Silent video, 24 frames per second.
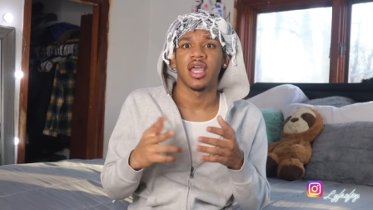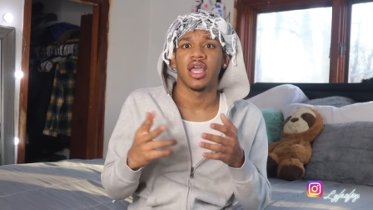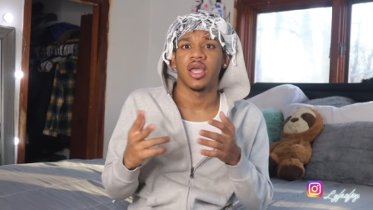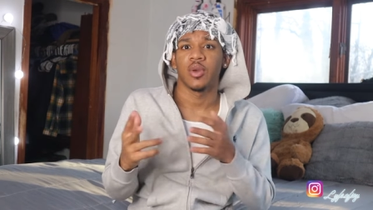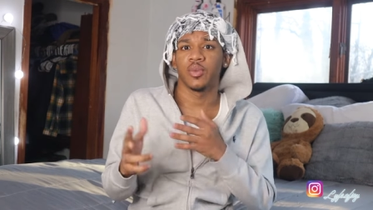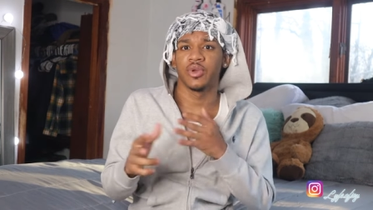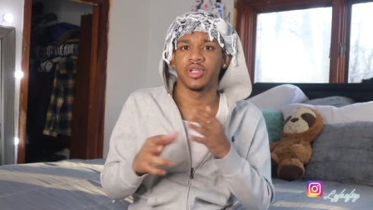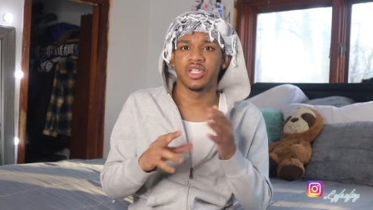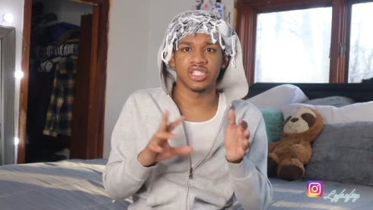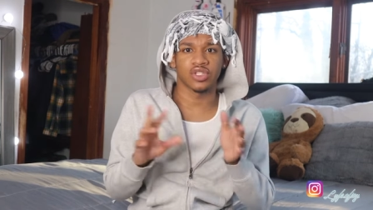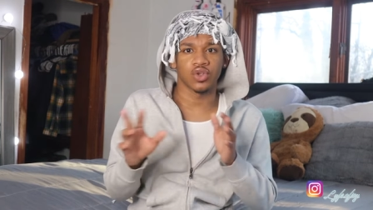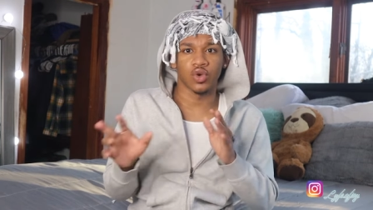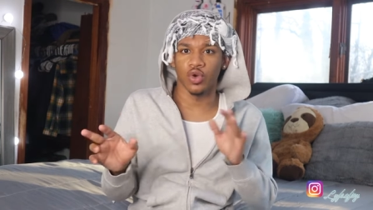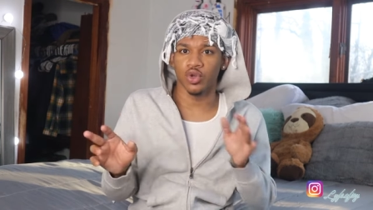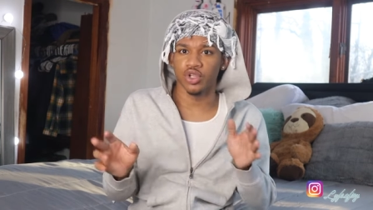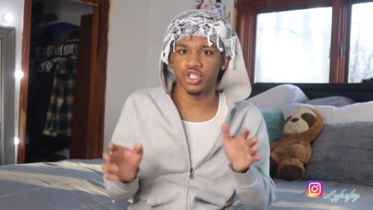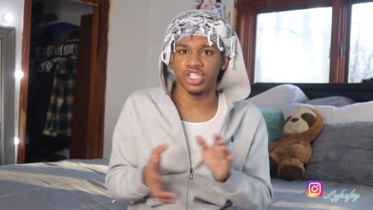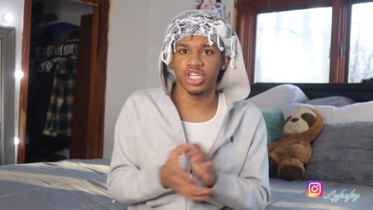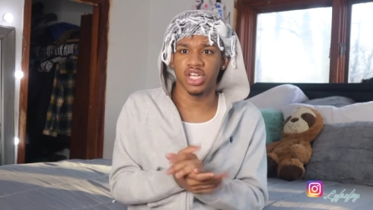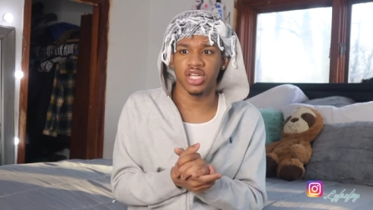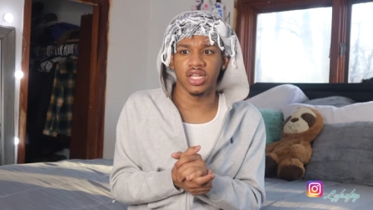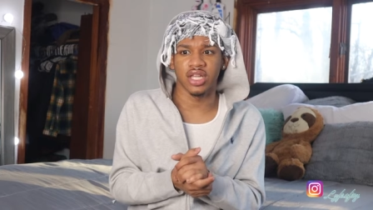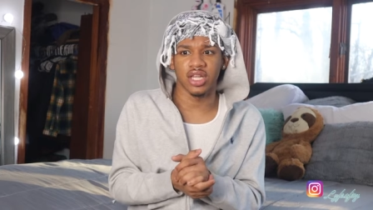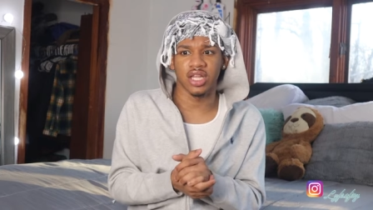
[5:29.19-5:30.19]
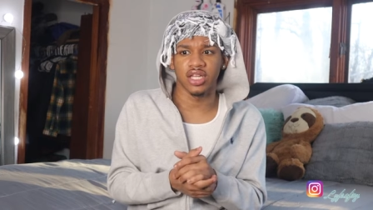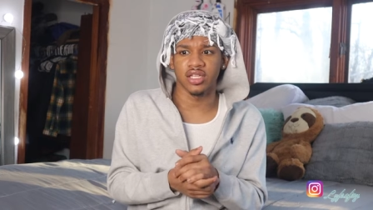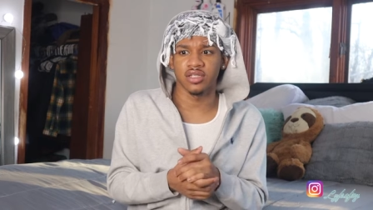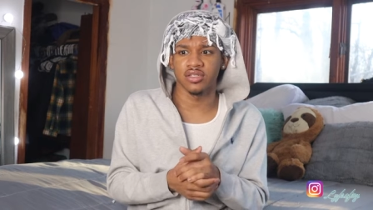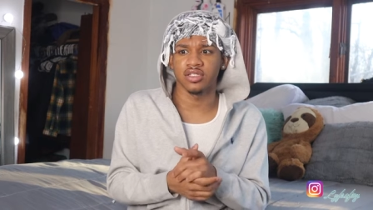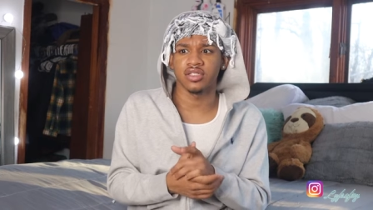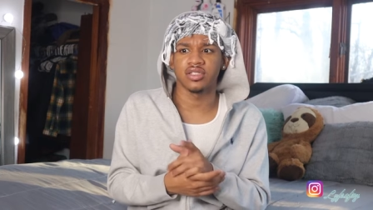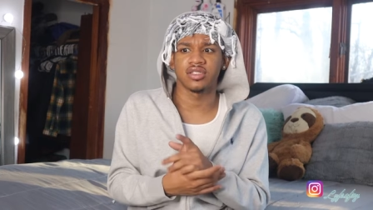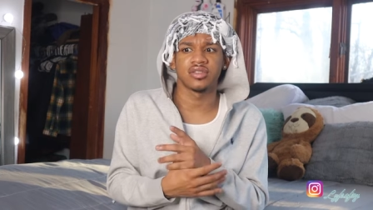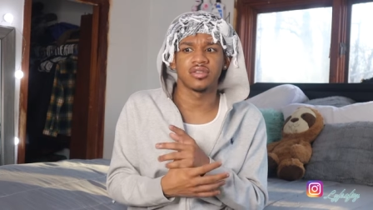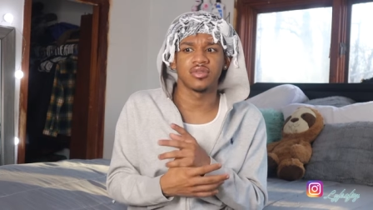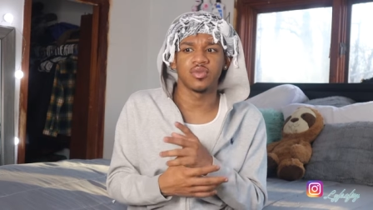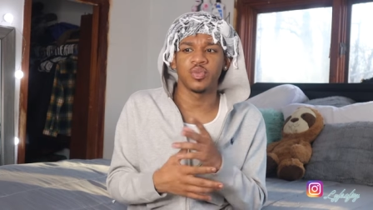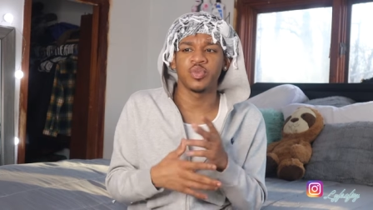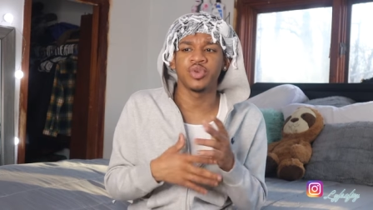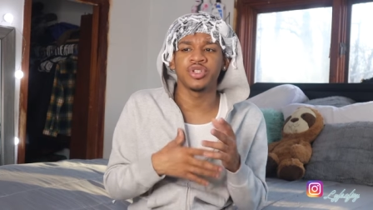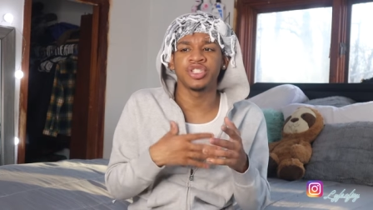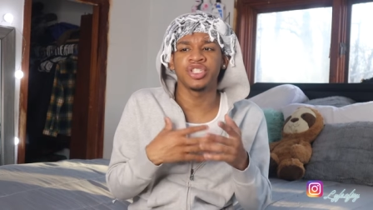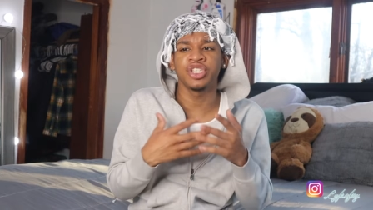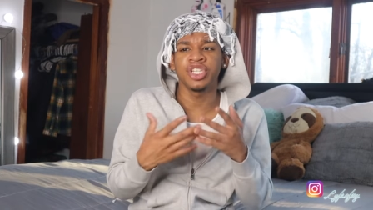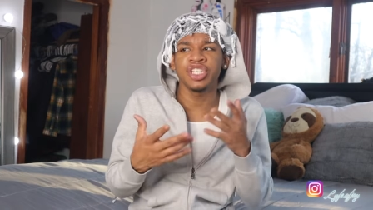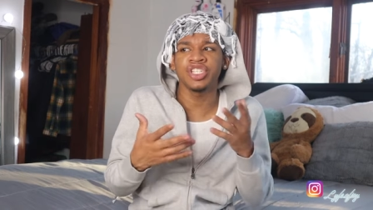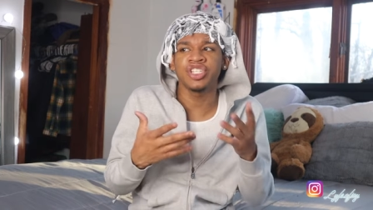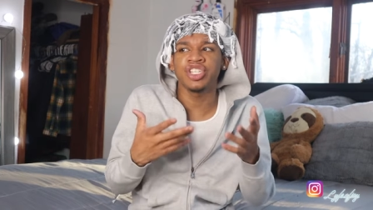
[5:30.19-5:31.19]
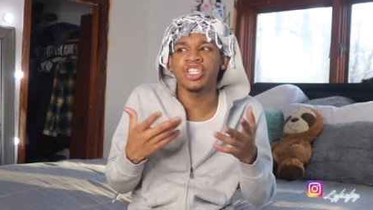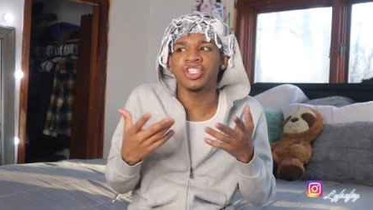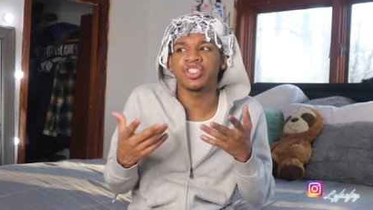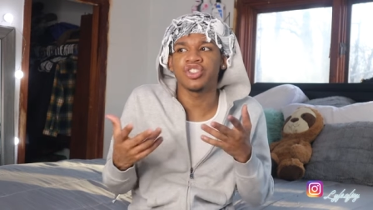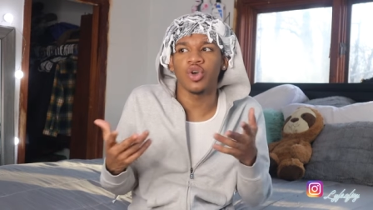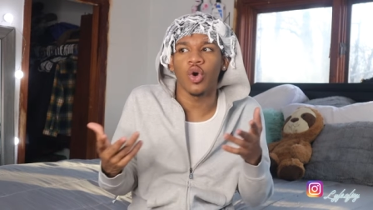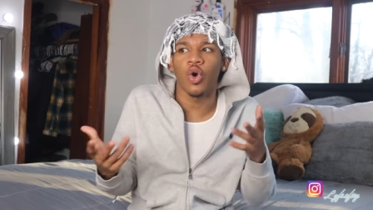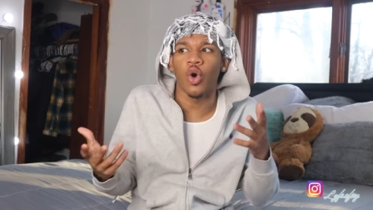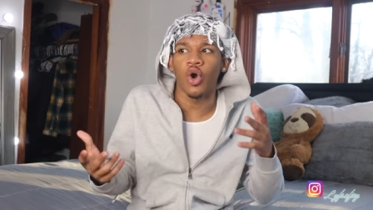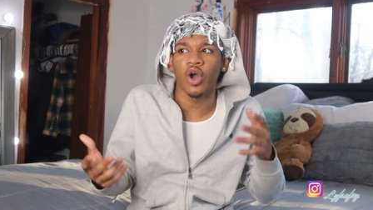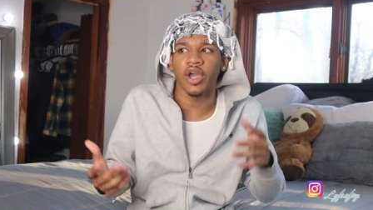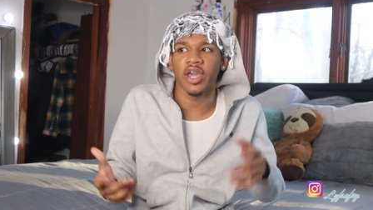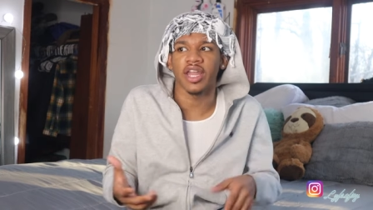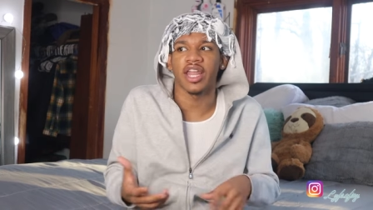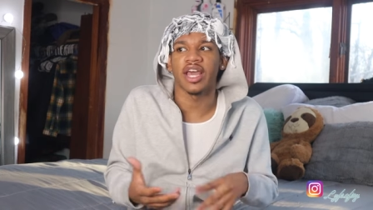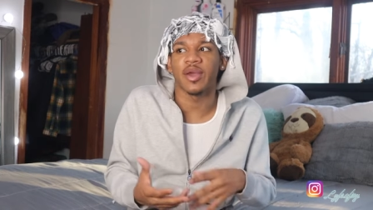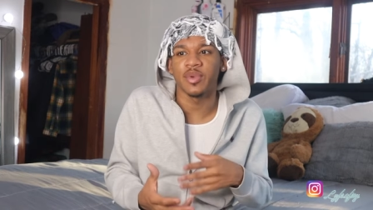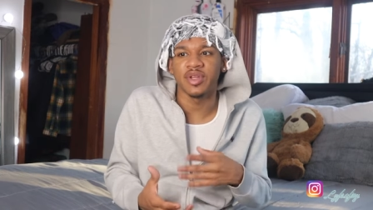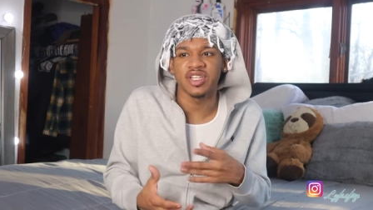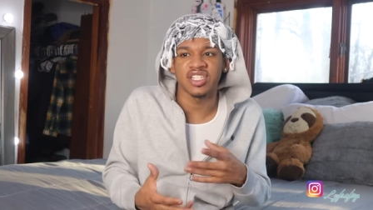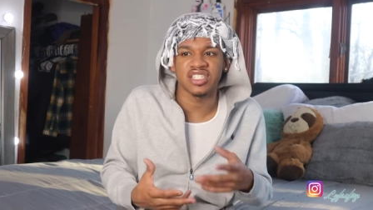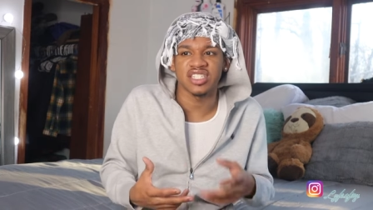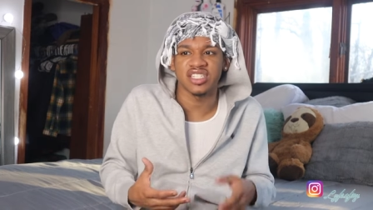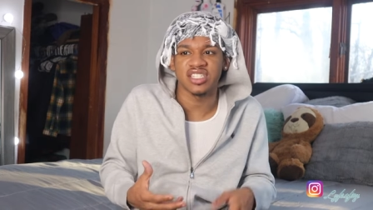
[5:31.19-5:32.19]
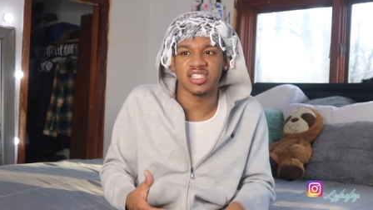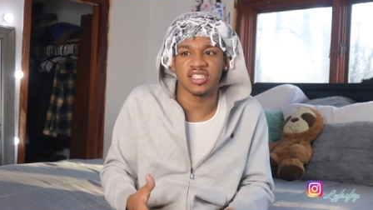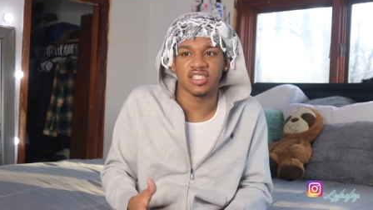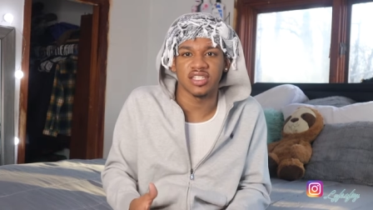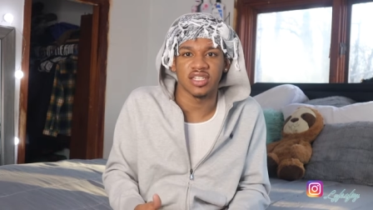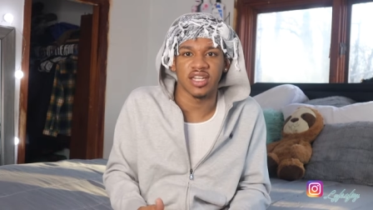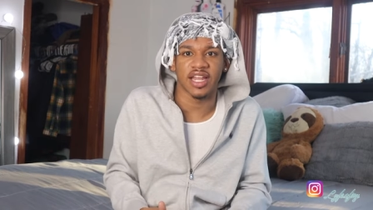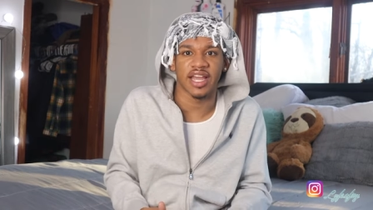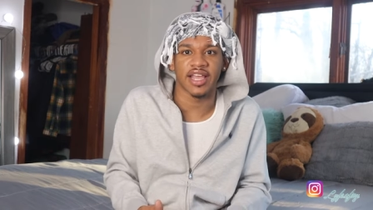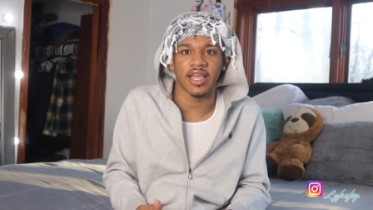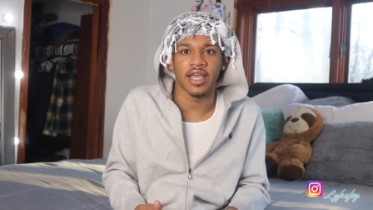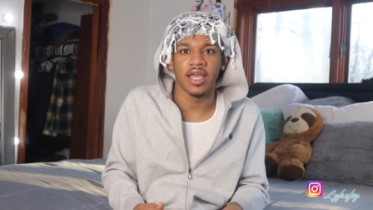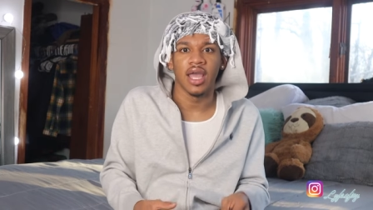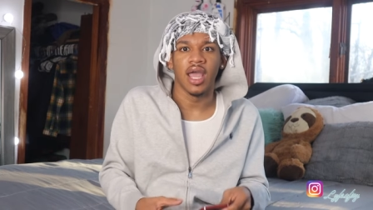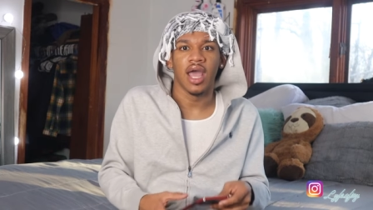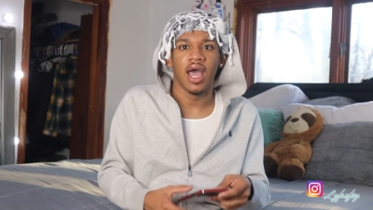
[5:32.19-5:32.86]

We just all chilling, just just just talking. Like we just like